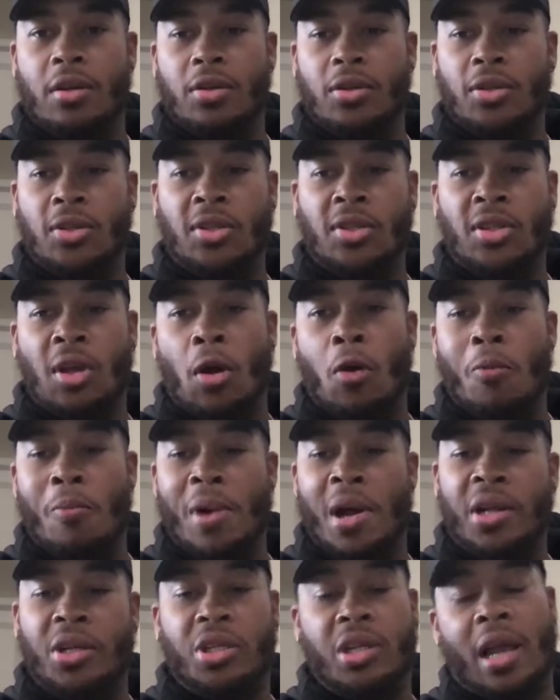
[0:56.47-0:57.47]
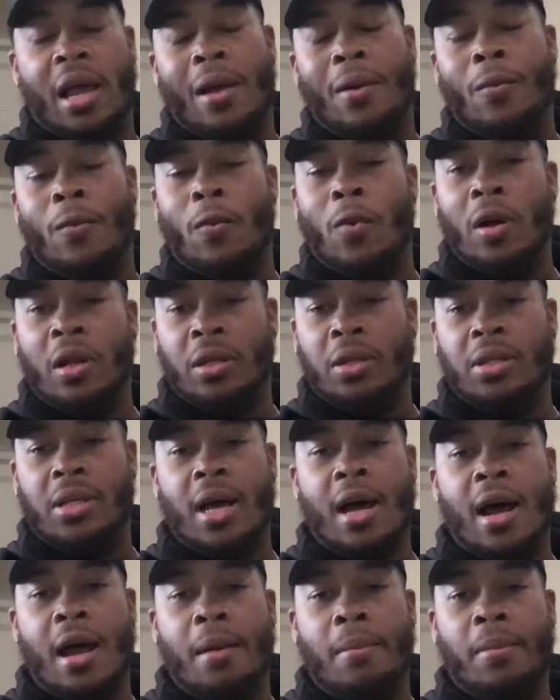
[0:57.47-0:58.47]
so much at one
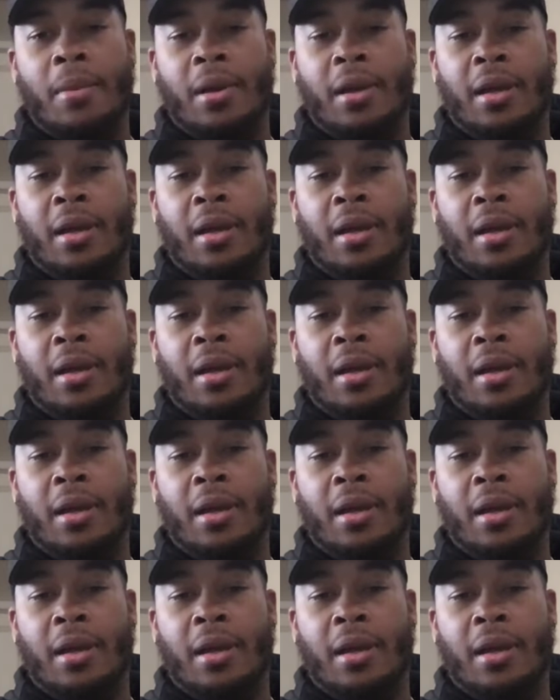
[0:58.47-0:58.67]
time,